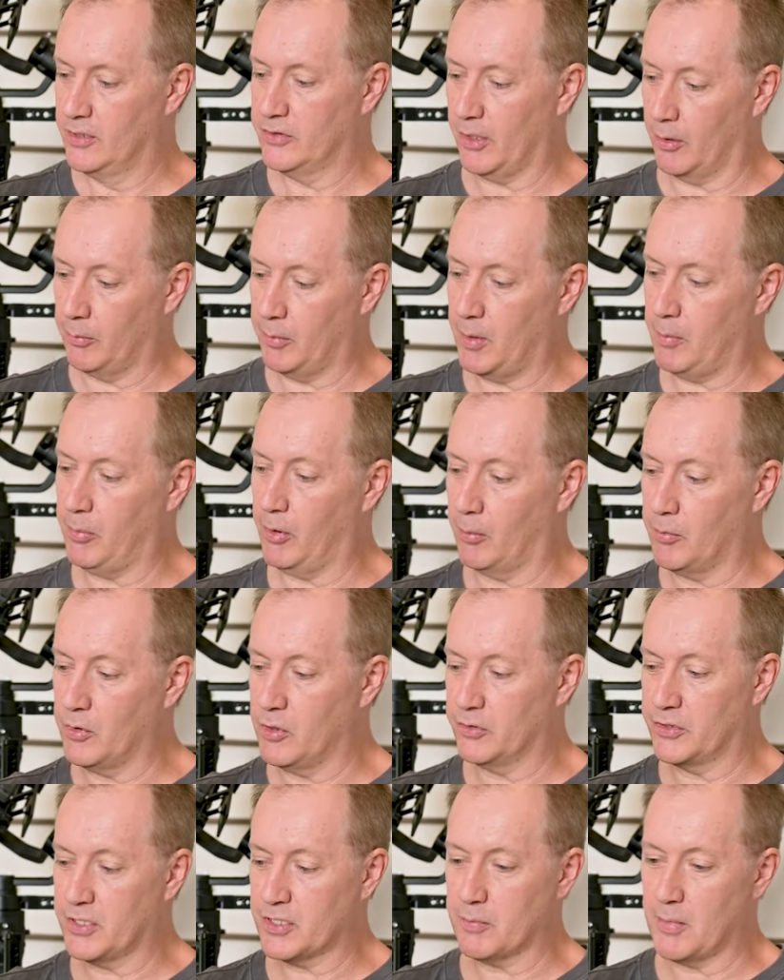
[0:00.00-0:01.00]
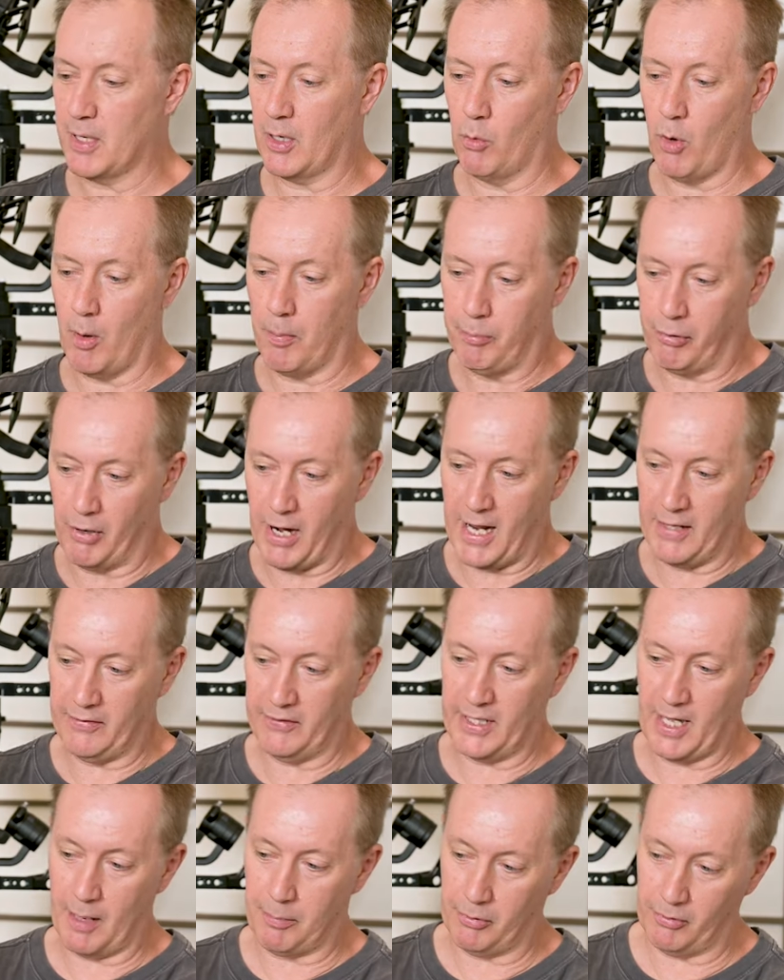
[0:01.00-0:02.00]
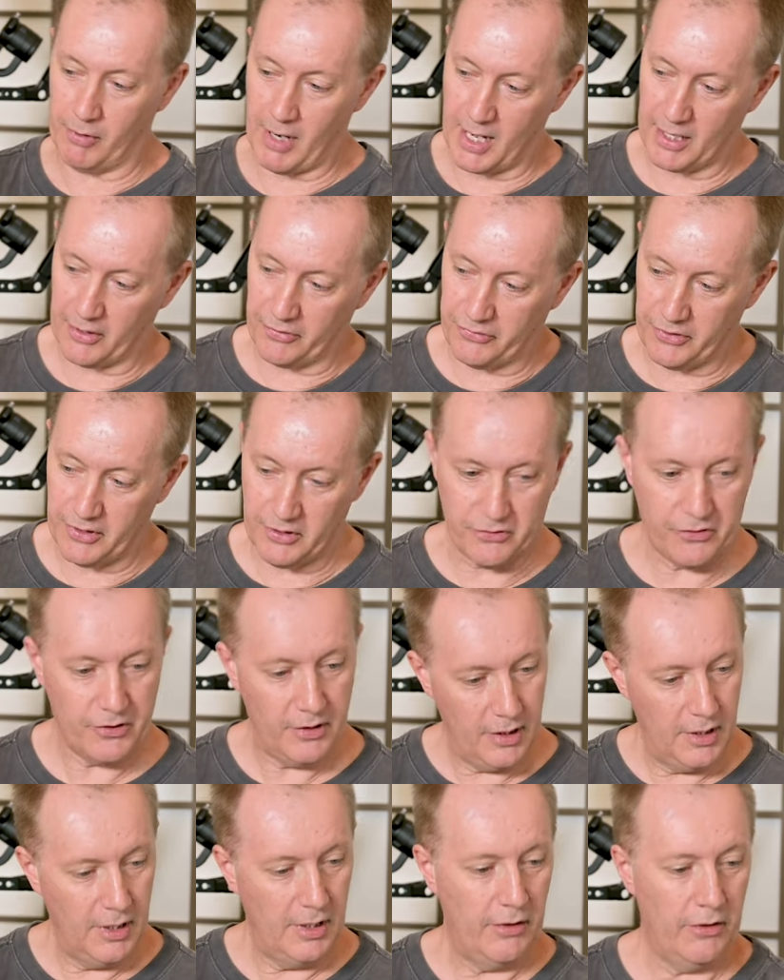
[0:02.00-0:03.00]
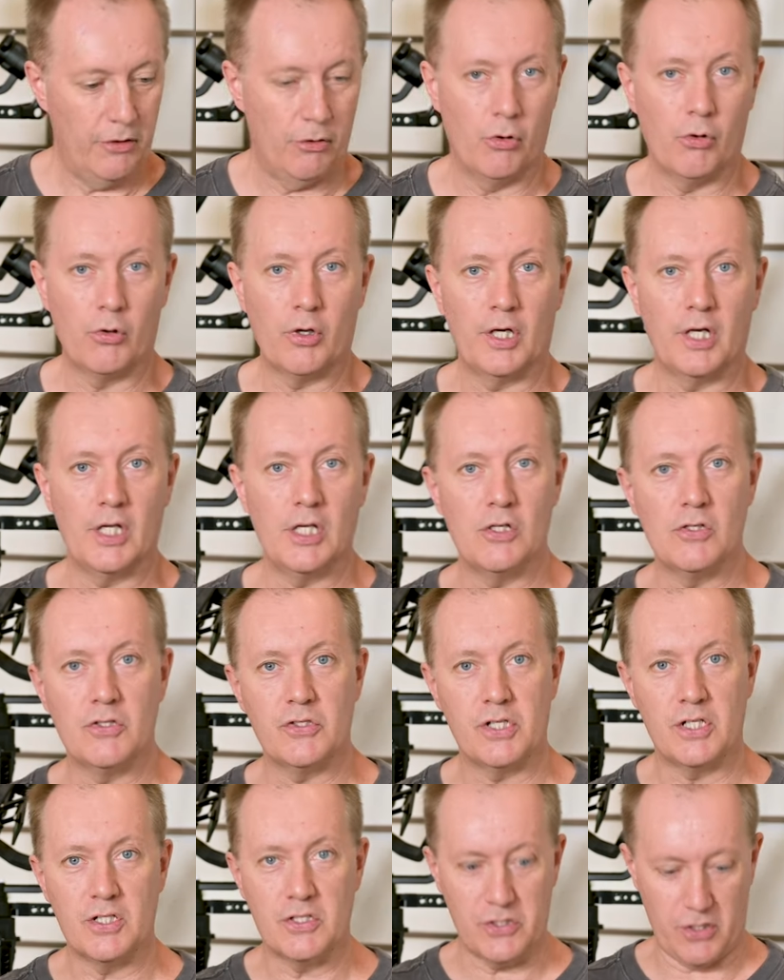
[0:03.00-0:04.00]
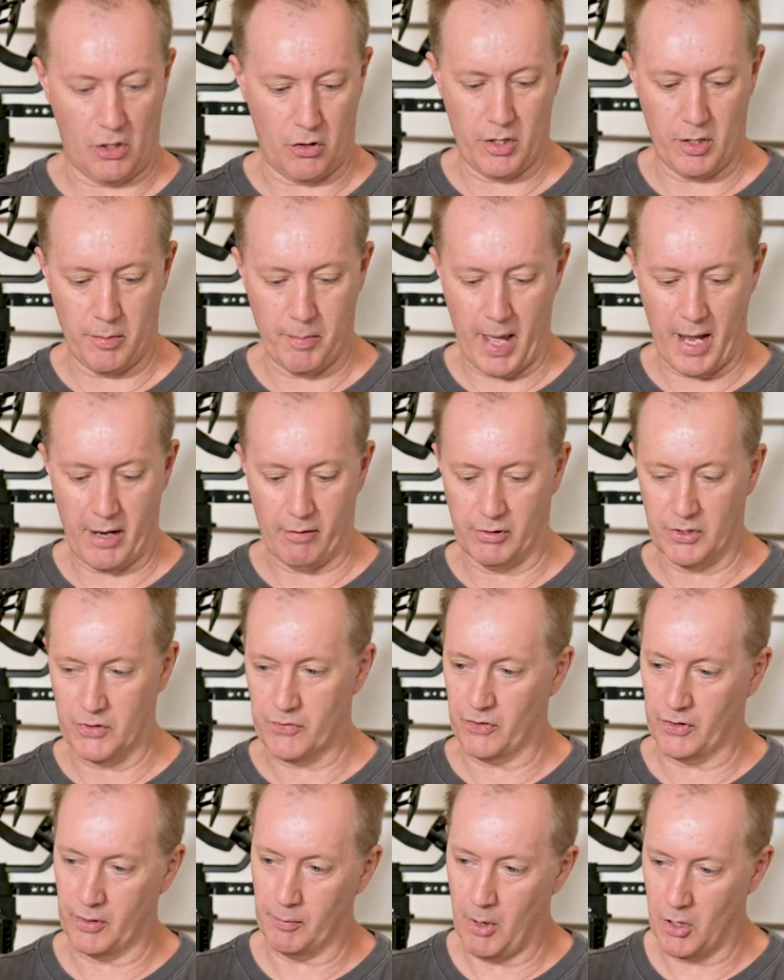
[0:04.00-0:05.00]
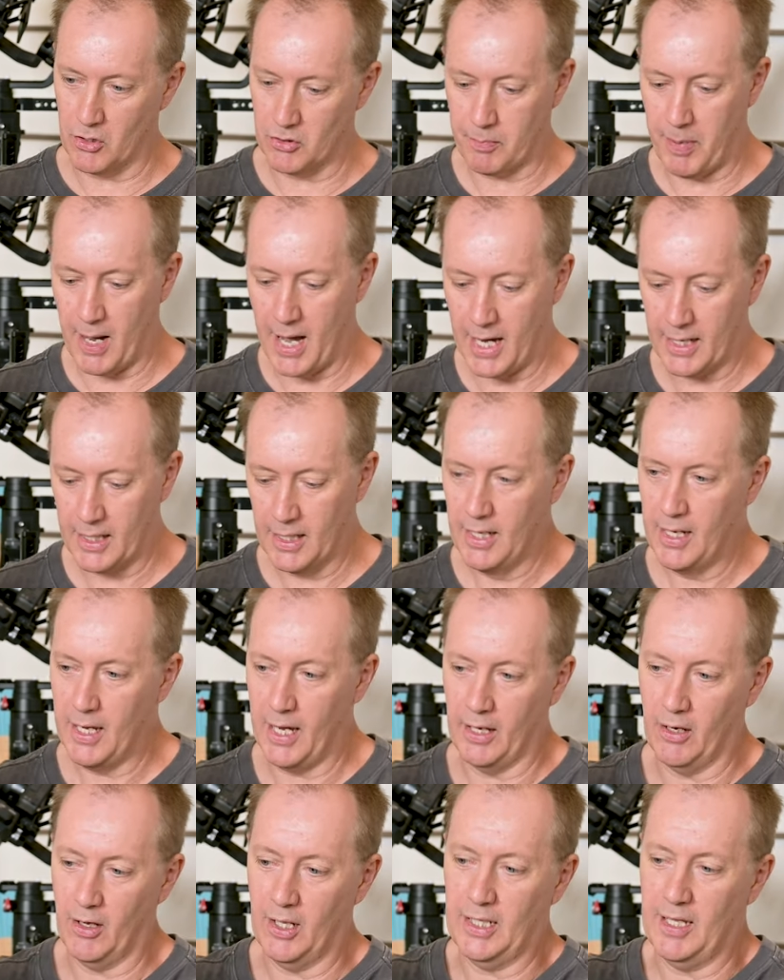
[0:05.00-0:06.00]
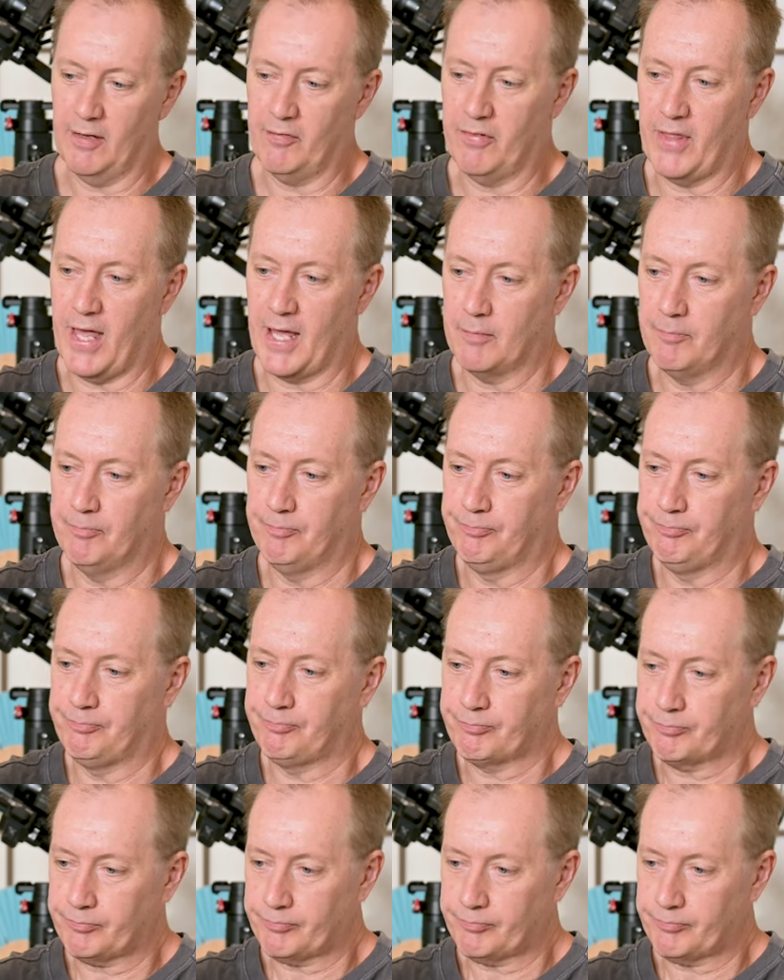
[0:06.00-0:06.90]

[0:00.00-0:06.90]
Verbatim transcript: So remember, I it doesn't matter what brand the apparatus is, they're all going to use these Sony batteries for the most part, and I love that.